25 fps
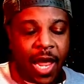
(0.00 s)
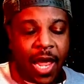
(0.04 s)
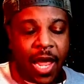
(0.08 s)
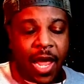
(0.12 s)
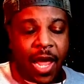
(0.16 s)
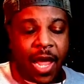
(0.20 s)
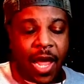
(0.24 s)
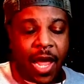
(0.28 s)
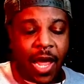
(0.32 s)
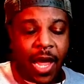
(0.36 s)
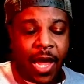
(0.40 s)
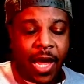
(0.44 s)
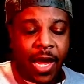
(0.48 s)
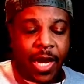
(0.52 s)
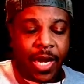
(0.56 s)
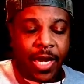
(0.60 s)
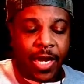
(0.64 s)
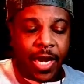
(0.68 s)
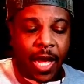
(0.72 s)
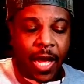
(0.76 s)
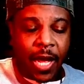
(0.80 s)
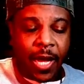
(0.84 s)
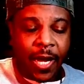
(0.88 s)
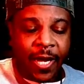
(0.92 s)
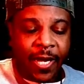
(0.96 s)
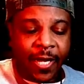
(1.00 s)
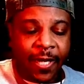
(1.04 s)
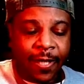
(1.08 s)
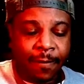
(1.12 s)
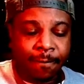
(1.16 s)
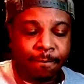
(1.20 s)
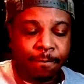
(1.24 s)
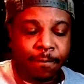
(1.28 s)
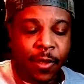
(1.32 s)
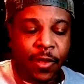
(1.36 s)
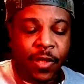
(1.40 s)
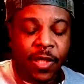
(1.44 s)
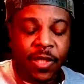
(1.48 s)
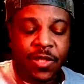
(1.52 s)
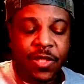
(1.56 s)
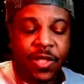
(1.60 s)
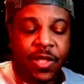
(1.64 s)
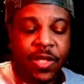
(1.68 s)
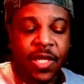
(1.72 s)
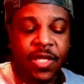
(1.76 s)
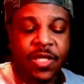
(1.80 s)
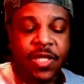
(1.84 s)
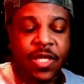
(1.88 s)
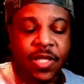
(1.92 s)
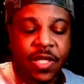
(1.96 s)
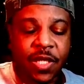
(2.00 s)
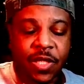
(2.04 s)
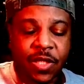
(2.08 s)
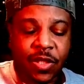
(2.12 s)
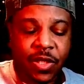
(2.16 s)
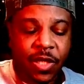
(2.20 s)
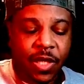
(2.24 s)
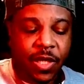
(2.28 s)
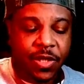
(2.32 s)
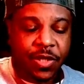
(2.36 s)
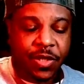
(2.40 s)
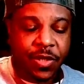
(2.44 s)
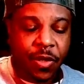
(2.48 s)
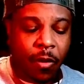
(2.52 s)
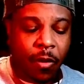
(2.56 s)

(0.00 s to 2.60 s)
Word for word: And um, this this is a, a